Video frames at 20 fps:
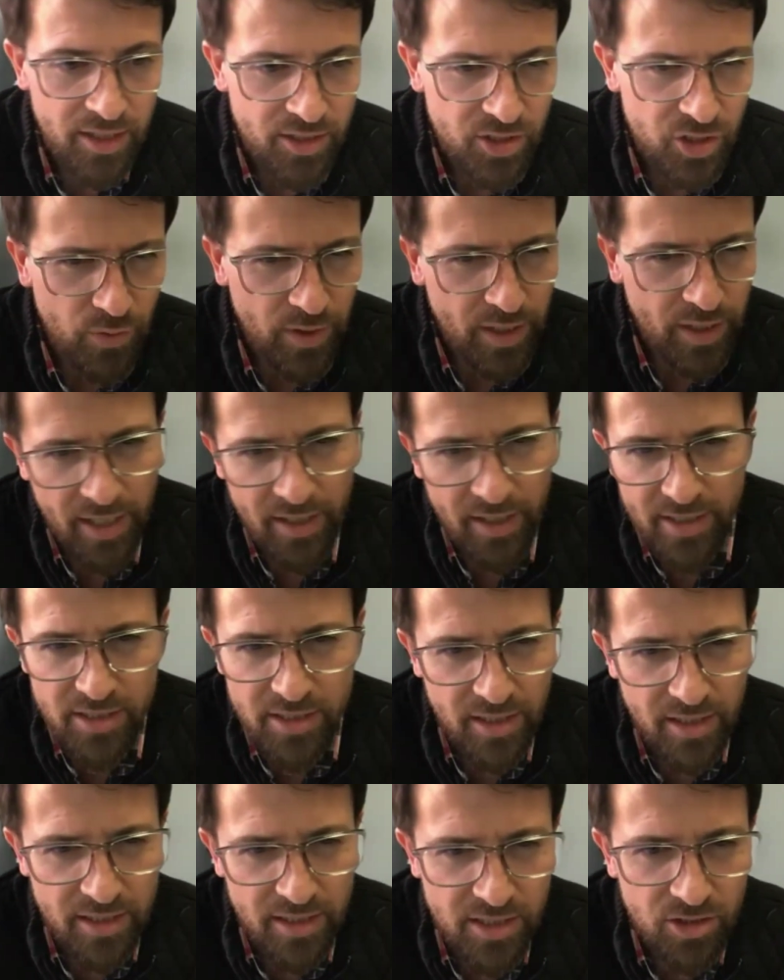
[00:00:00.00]
So
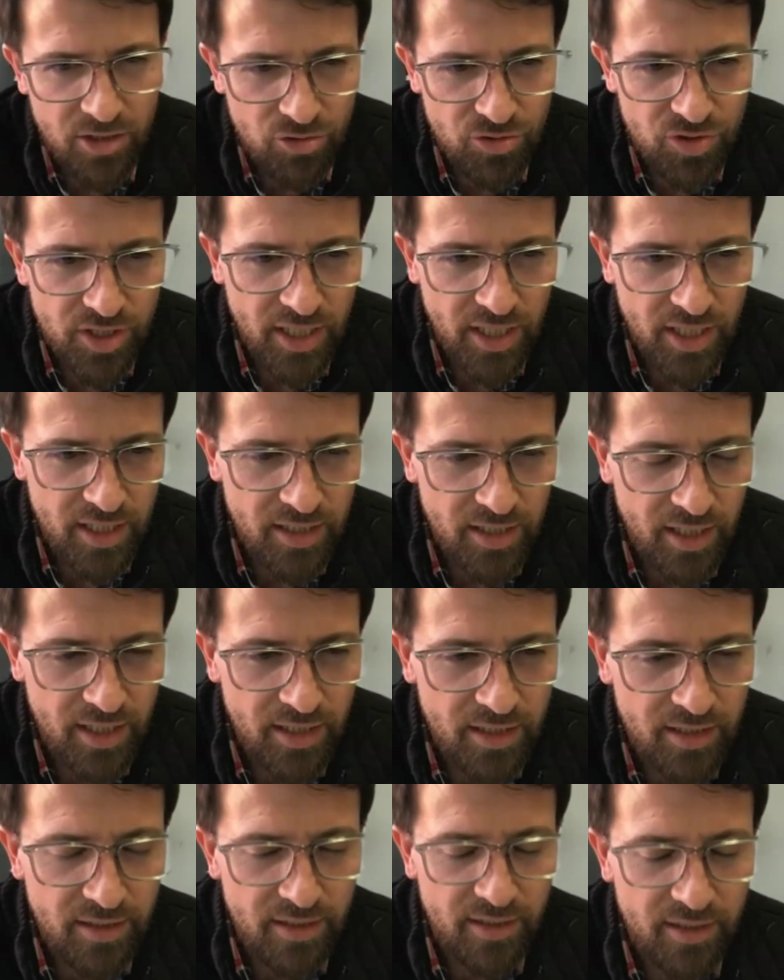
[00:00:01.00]
it's interesting,
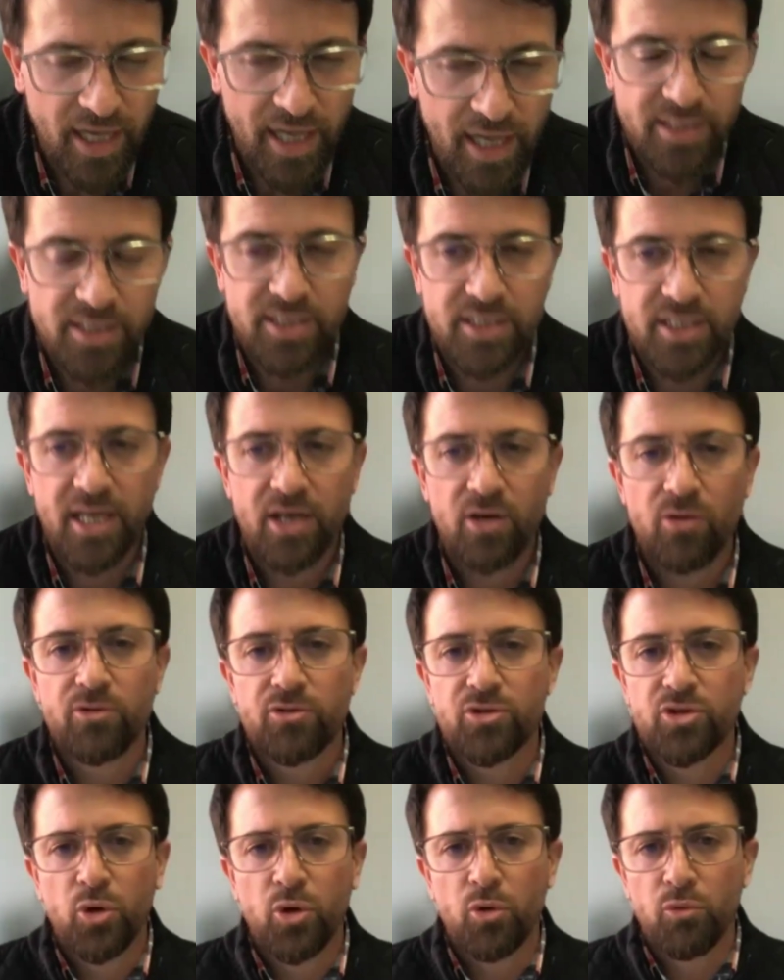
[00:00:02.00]
and at scale,
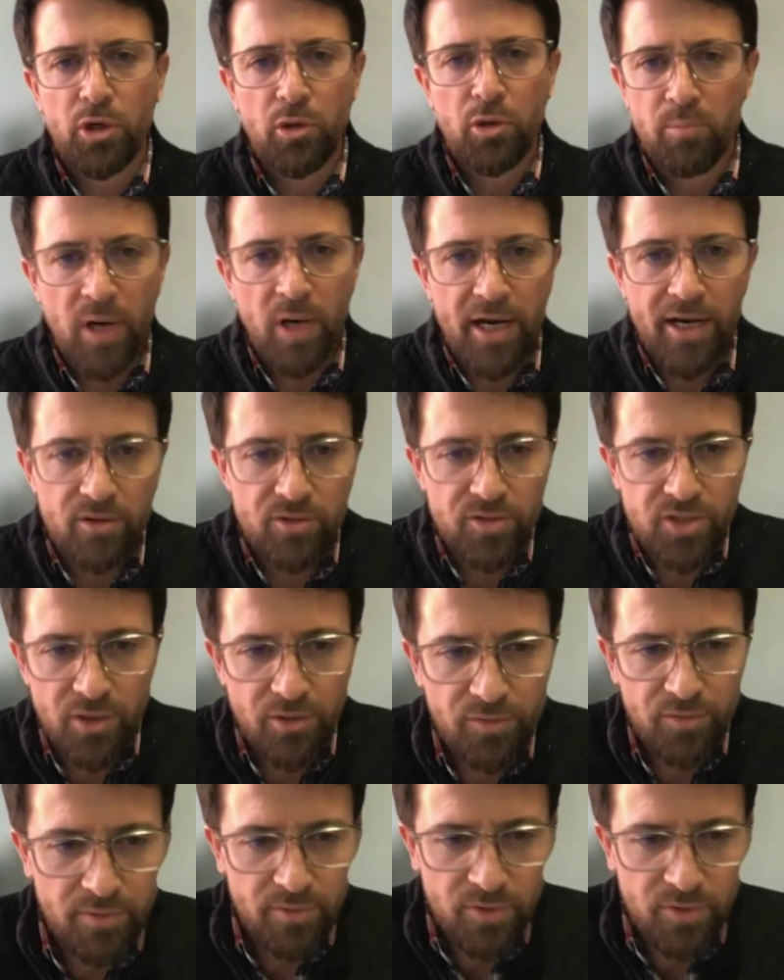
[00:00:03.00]
there's no real buyers out.